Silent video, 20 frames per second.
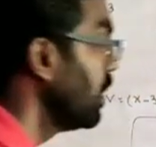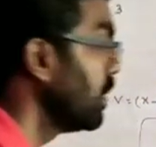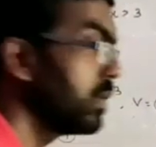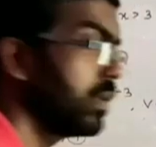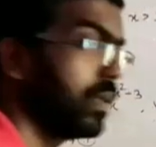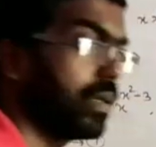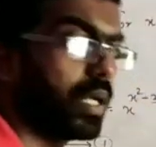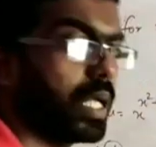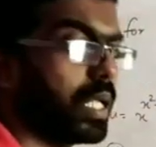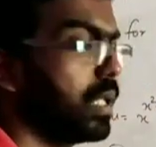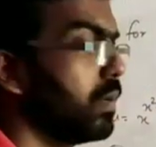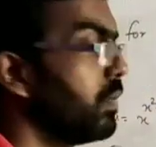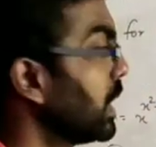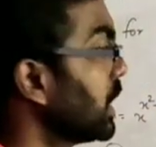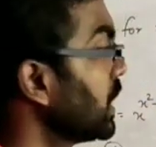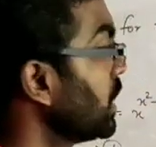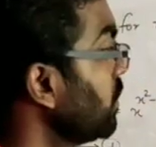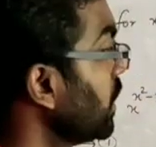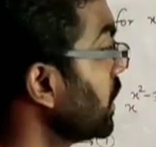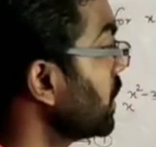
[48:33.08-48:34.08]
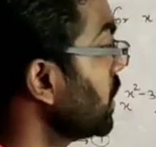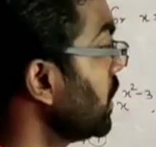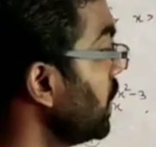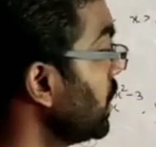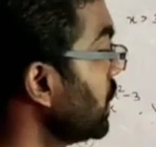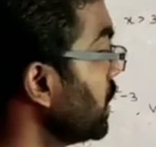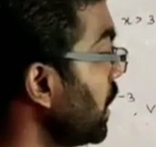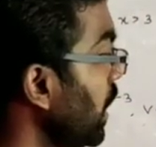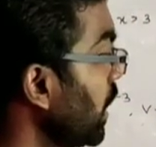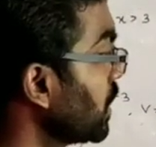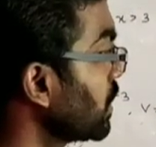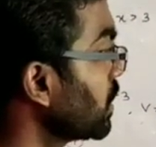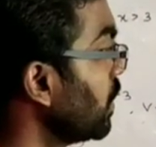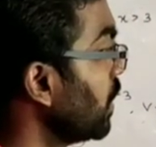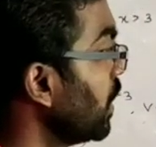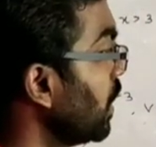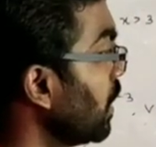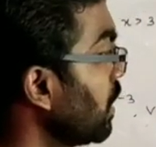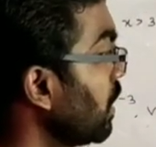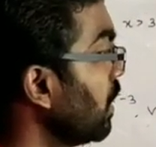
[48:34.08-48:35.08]
So here the first function is x
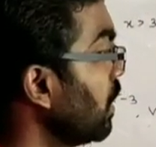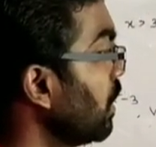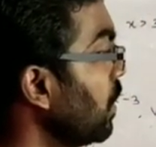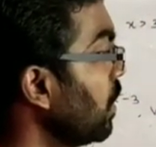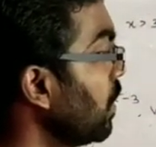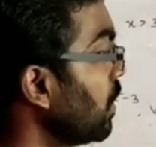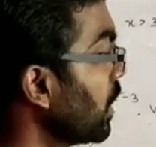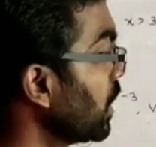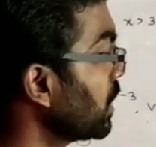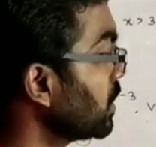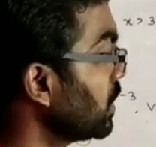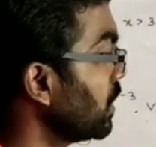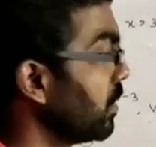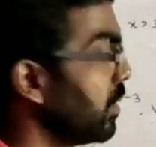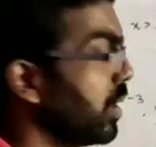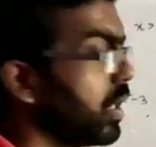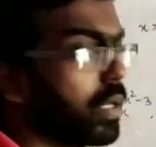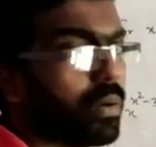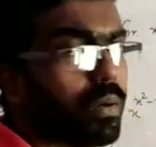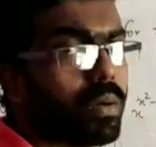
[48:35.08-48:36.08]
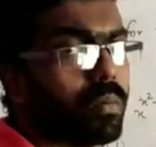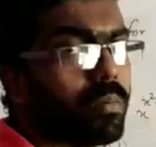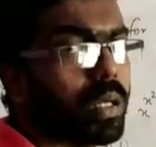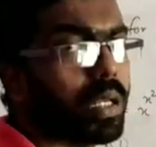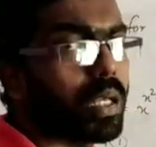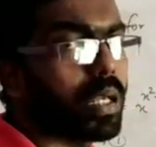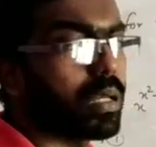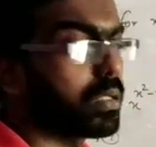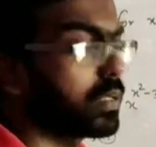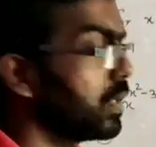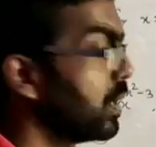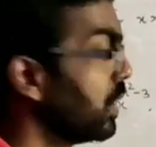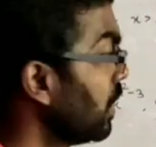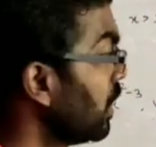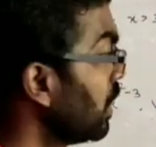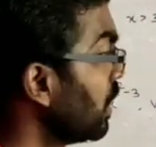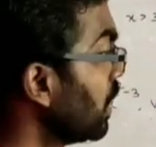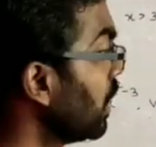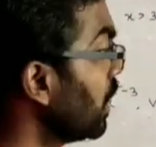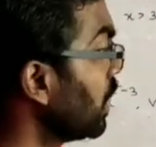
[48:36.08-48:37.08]
square, log x derivative 1 by x.
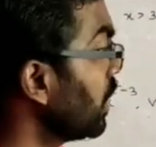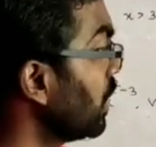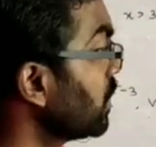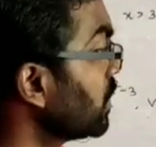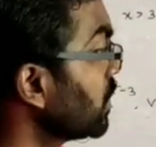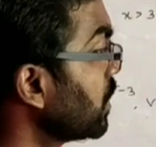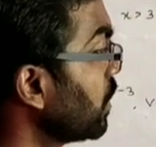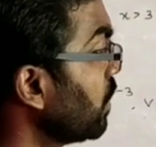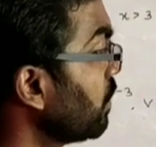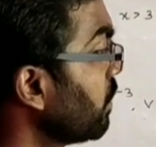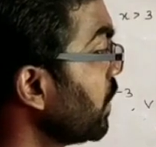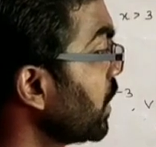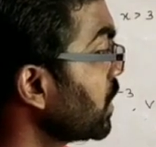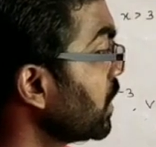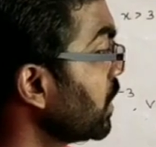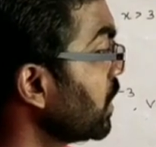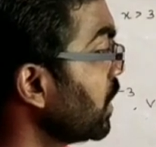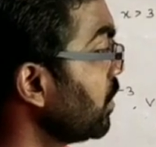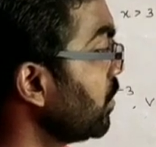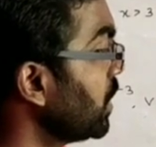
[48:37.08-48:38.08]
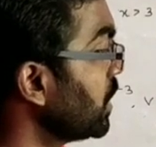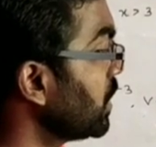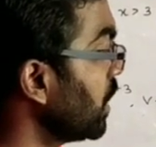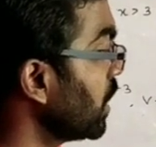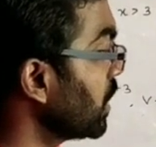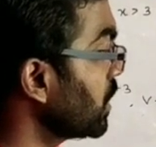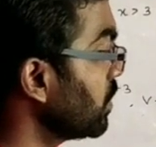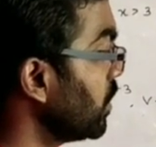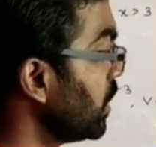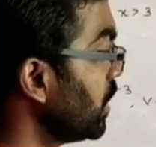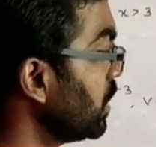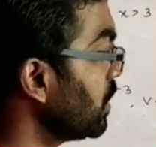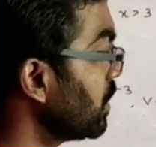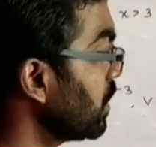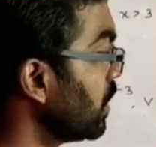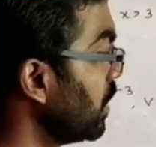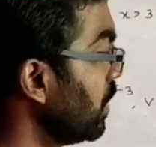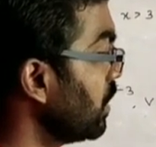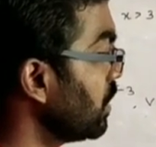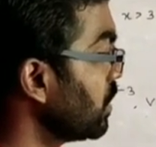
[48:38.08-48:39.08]
Here instead of x the term is x minus
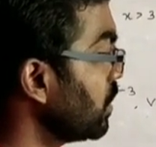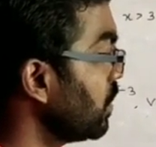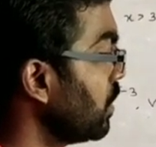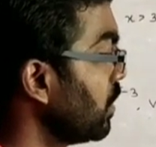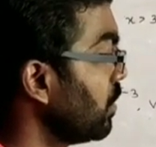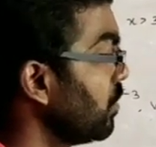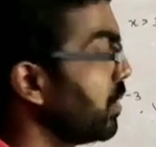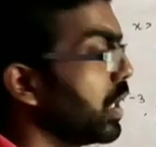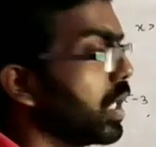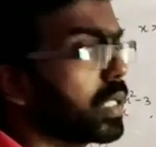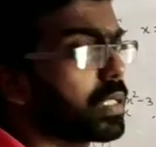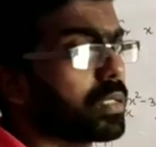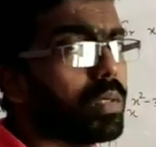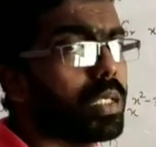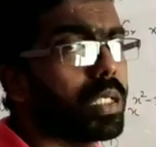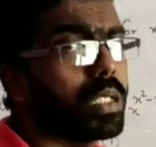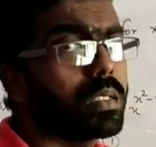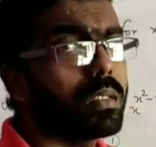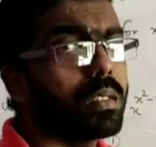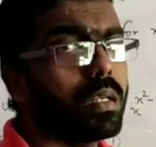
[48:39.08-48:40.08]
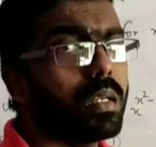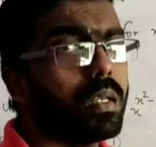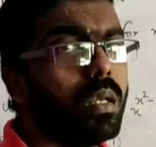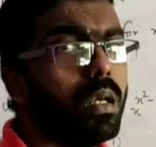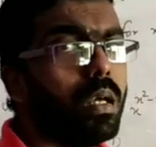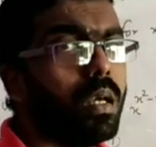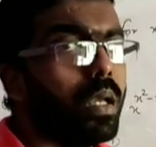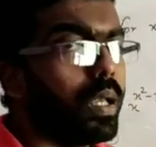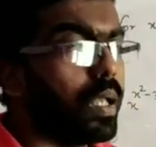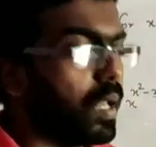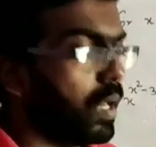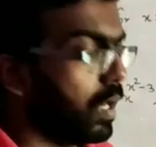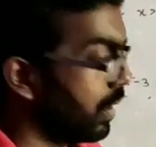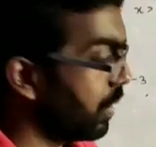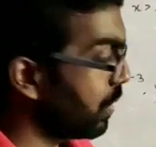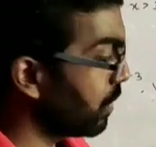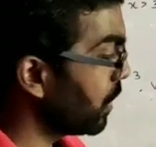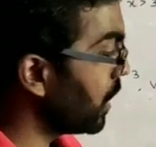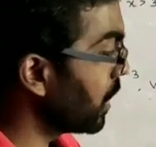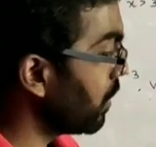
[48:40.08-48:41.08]
3, so 1 by x minus 3
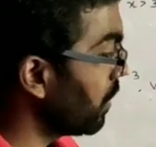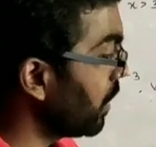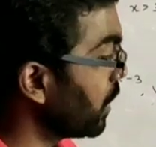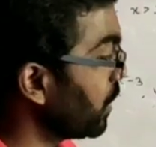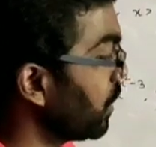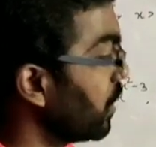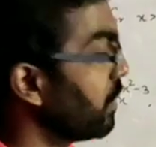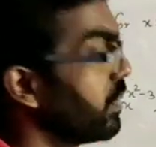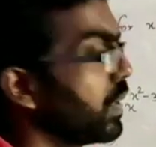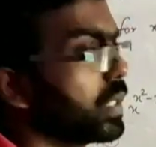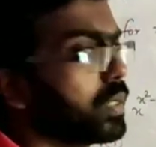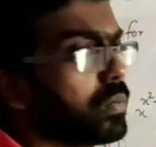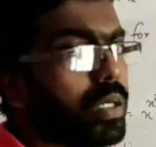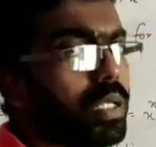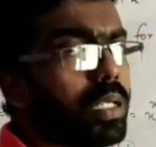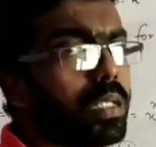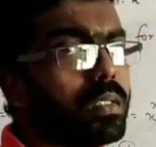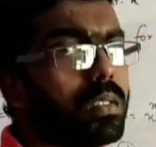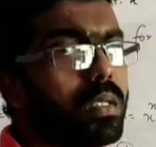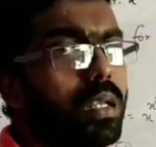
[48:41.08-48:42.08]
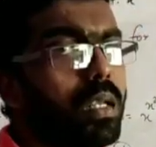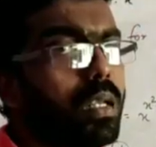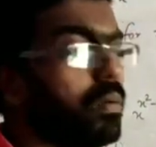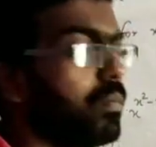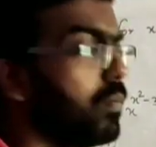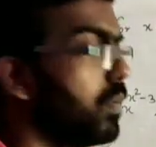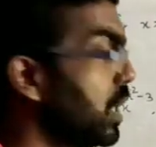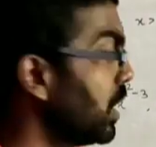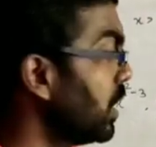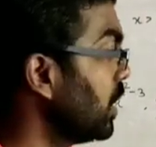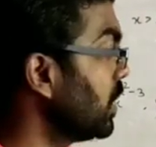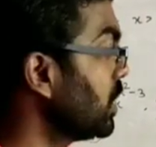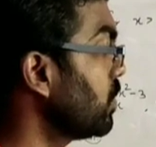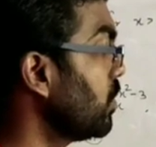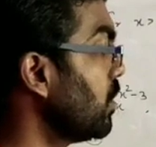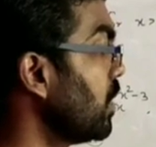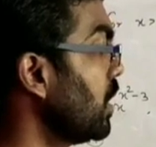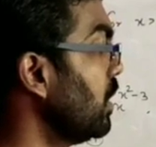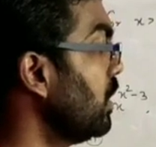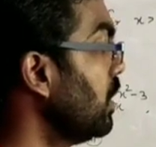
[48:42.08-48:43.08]
into derivative of x minus 3, but it is
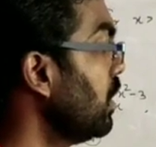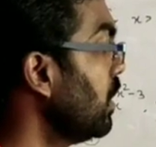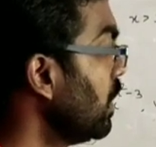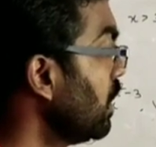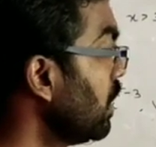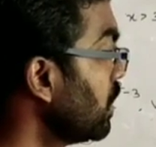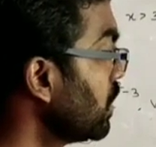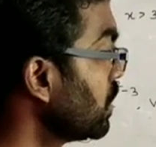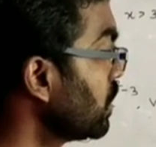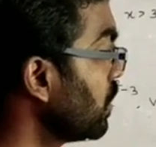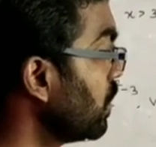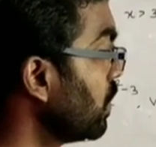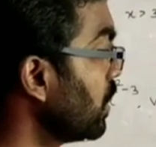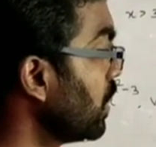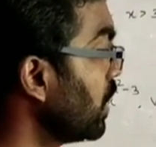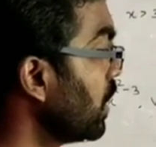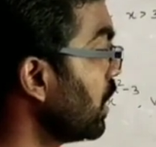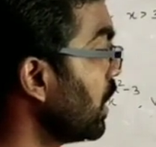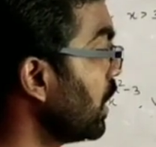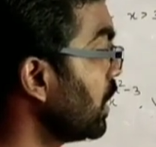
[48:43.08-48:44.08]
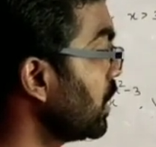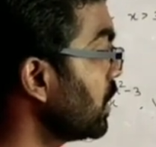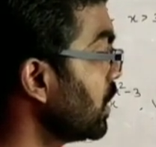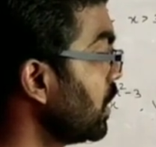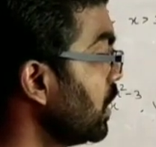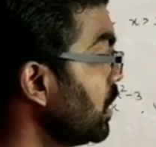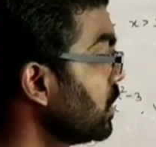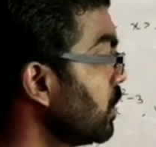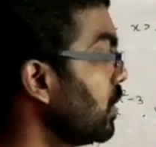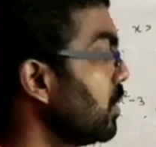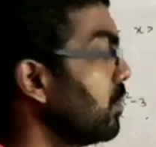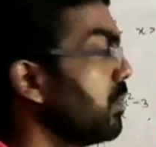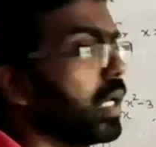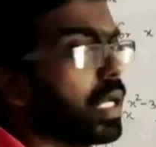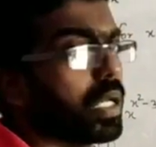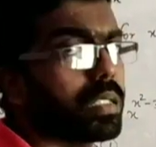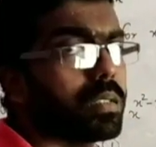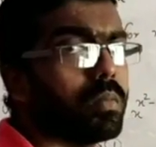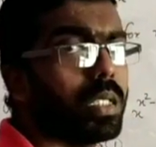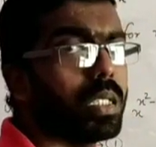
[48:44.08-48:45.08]
1, so the answer is 1
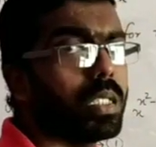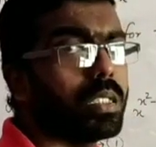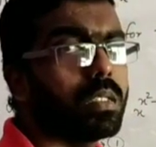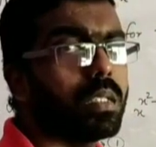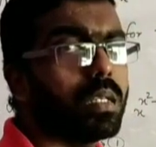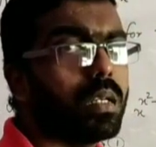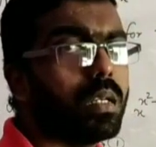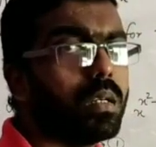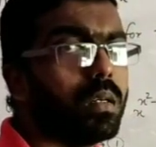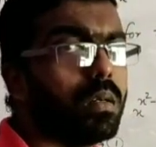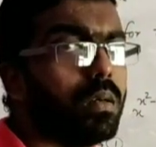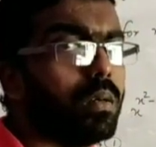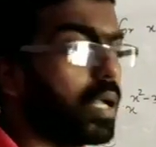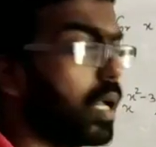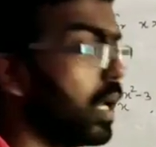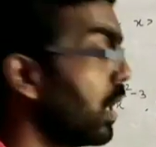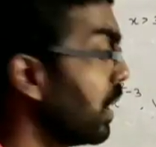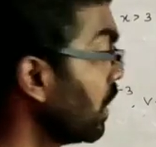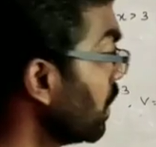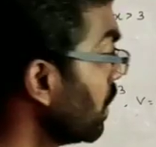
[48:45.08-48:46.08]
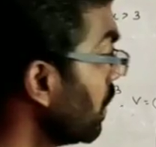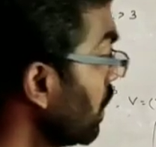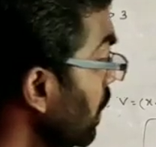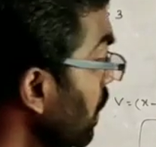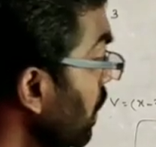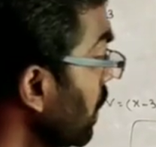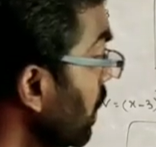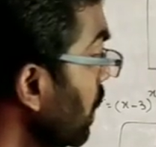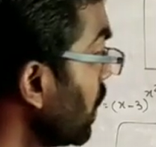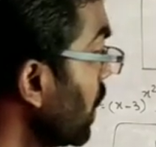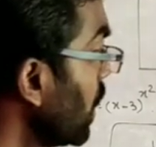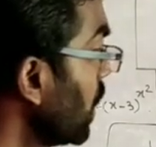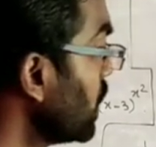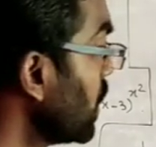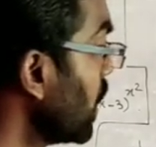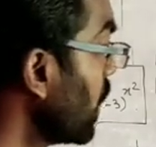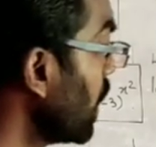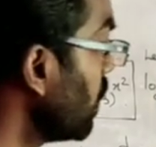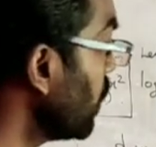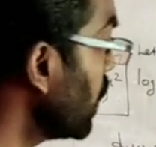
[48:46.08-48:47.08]
by x minus 3. Okay. Then
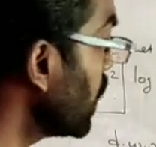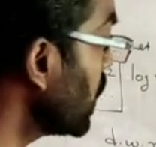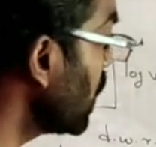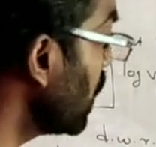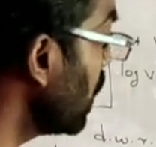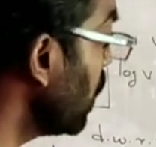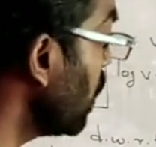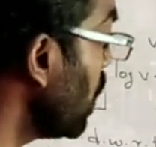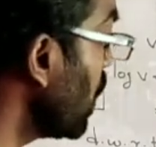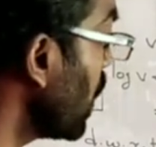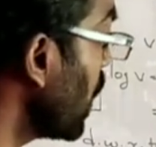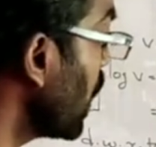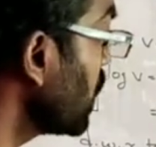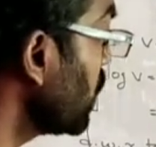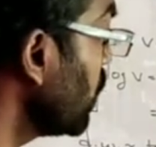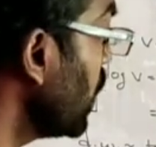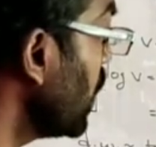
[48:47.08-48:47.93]
second function log x